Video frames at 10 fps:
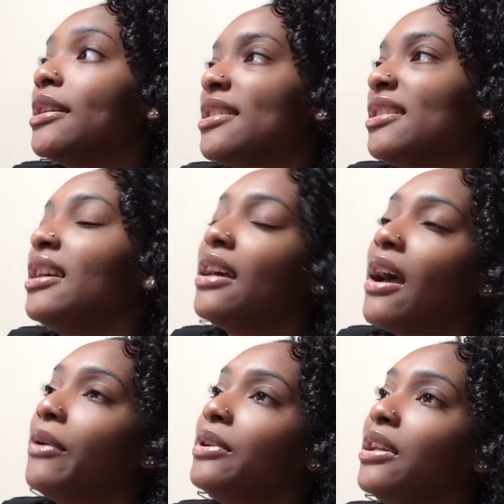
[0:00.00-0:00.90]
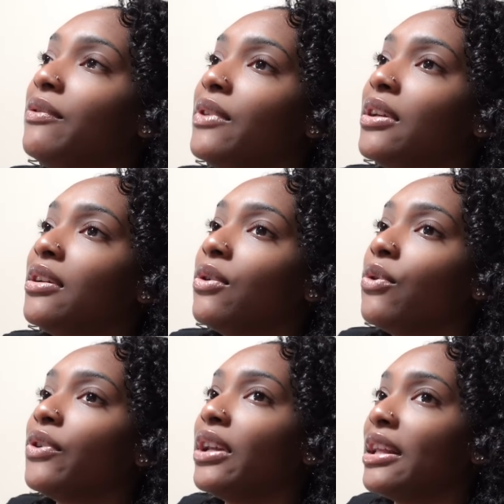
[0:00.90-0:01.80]
So yeah, I would give the
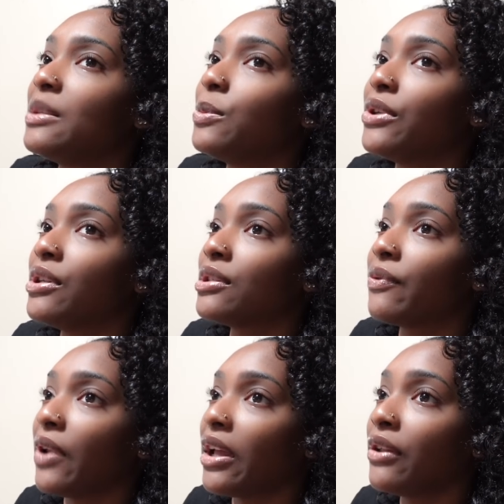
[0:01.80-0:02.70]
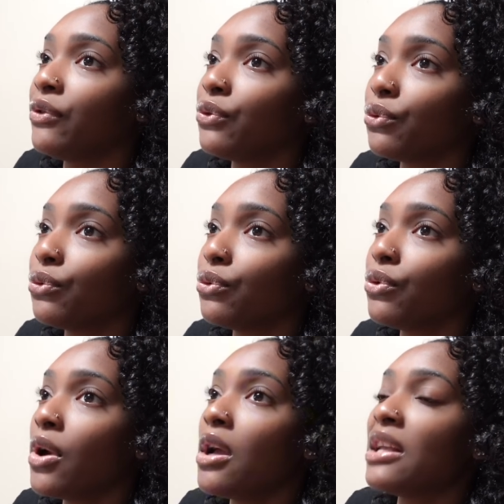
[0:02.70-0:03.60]
overall experience flying through